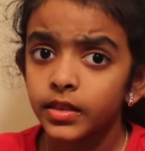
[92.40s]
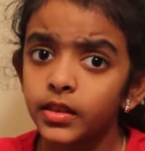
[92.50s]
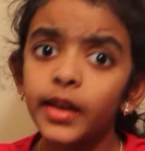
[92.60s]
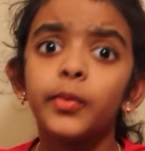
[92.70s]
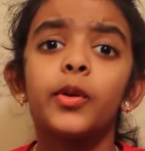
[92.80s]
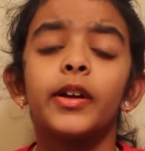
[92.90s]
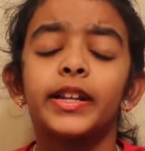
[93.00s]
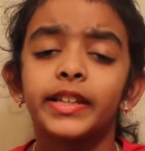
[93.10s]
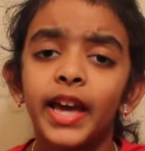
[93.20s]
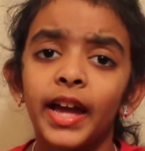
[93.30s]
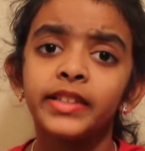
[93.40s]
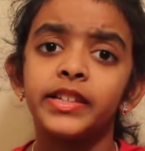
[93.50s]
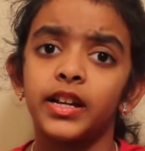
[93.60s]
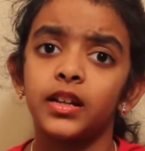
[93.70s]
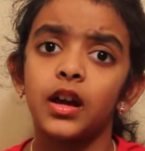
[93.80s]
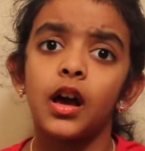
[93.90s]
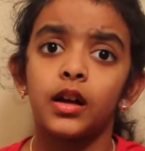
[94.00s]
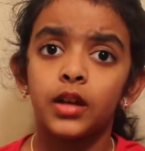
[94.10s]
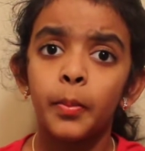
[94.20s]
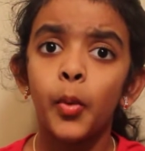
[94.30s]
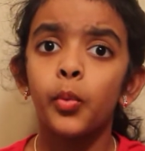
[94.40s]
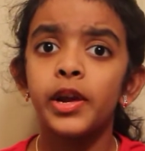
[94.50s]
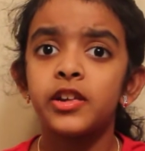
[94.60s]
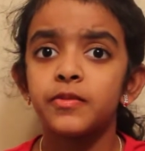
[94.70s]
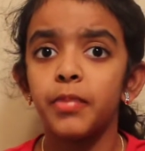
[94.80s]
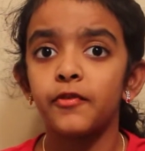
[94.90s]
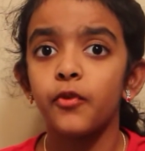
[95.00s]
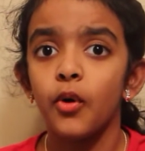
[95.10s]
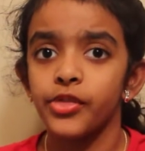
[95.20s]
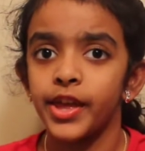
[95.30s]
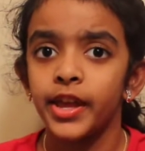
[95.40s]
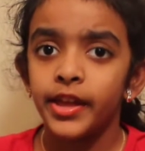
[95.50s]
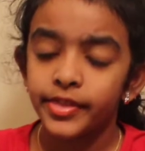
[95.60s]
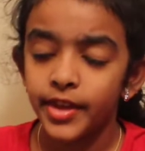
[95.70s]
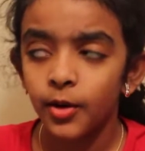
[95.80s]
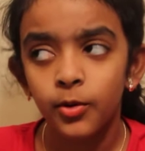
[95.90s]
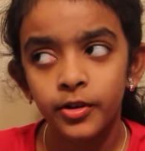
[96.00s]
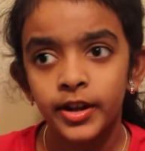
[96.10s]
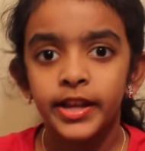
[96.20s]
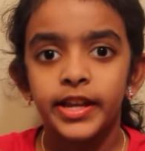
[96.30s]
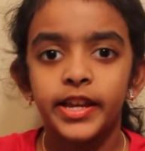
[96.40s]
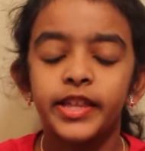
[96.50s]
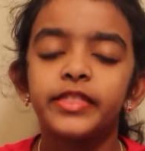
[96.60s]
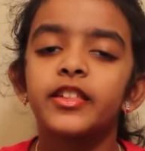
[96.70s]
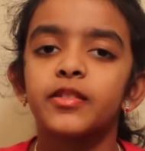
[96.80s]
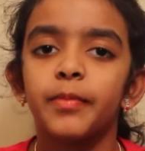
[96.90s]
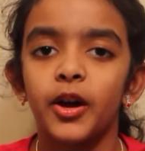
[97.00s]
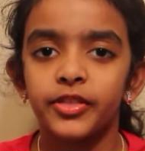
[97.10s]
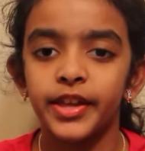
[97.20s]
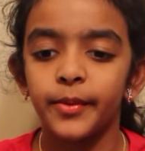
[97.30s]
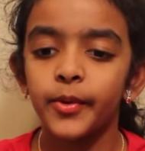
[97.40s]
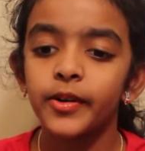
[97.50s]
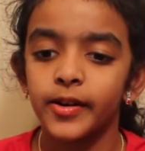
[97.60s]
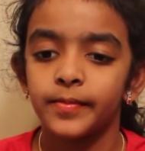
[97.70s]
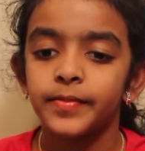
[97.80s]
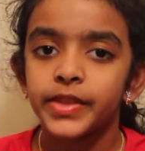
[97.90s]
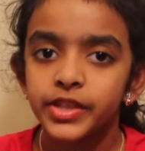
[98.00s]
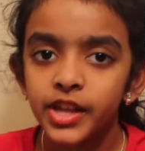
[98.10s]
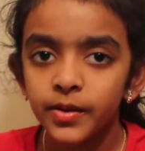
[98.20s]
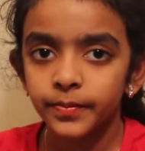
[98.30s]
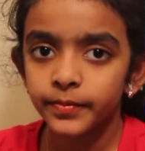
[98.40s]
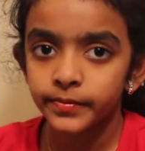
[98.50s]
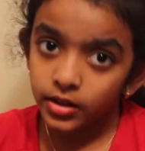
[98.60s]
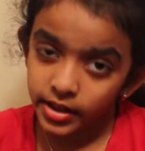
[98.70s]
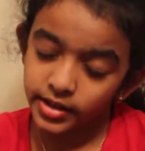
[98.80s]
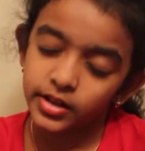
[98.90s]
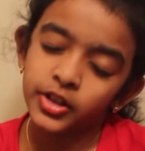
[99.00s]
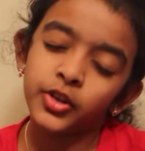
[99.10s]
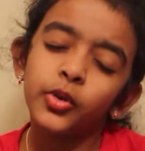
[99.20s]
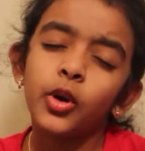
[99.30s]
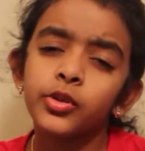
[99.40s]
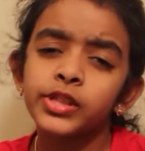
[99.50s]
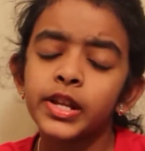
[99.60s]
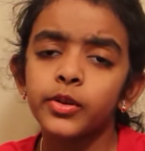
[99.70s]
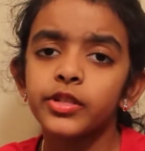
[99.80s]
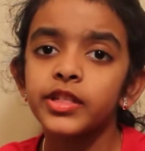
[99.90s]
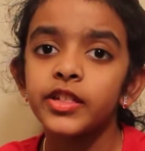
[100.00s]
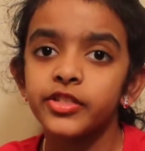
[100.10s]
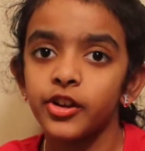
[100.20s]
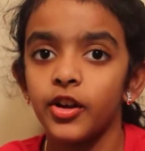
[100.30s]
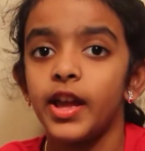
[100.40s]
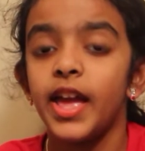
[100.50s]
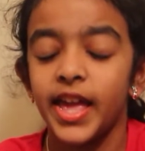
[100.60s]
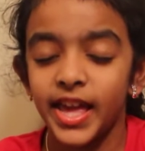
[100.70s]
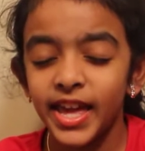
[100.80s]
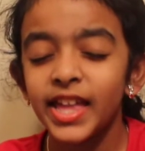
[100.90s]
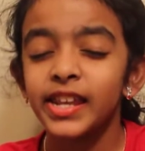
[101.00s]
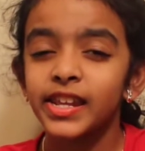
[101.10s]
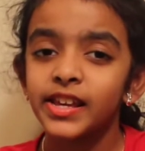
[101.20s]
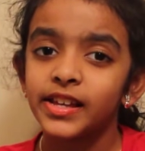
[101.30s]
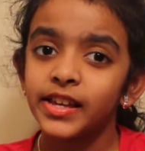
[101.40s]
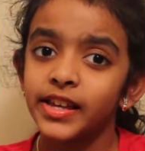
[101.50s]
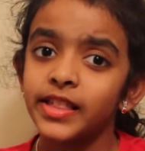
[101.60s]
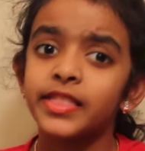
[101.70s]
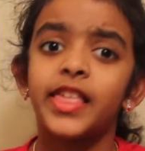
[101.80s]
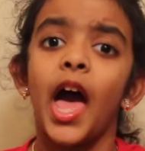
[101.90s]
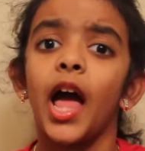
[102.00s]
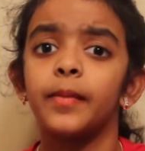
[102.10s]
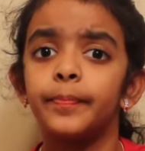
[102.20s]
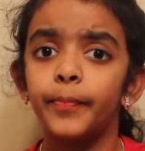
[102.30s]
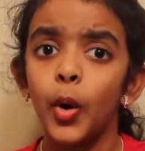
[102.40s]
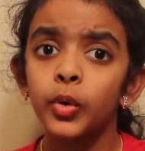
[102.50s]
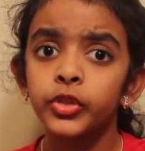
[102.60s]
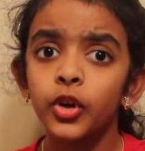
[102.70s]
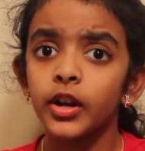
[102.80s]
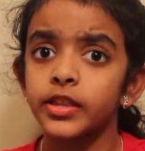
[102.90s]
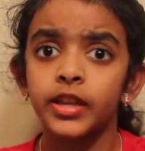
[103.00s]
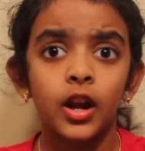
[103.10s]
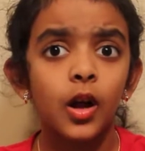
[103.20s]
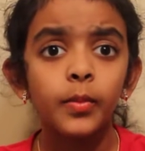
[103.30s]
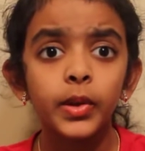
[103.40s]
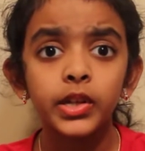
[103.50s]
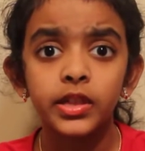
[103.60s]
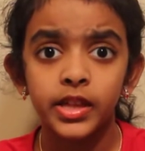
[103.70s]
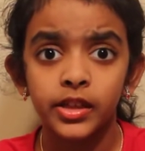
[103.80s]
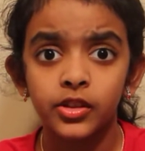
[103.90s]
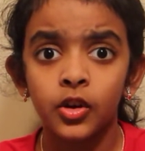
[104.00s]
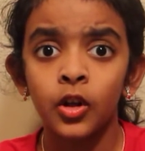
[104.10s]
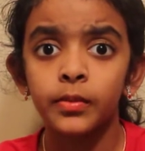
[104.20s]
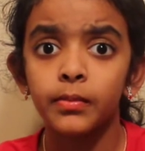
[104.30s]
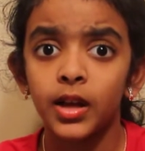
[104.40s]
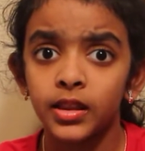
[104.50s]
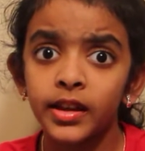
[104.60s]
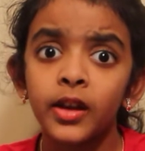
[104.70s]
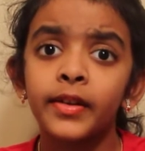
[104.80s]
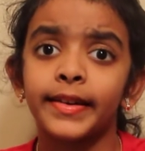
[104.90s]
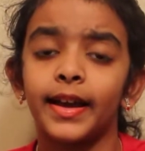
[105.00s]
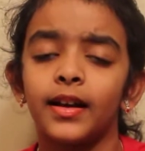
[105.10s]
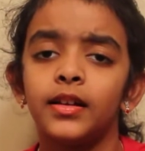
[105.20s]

they were in Kenya a couple weeks before they were in the spot they were. So Hugo's little sister and his dad both got a terrible disease called malaria.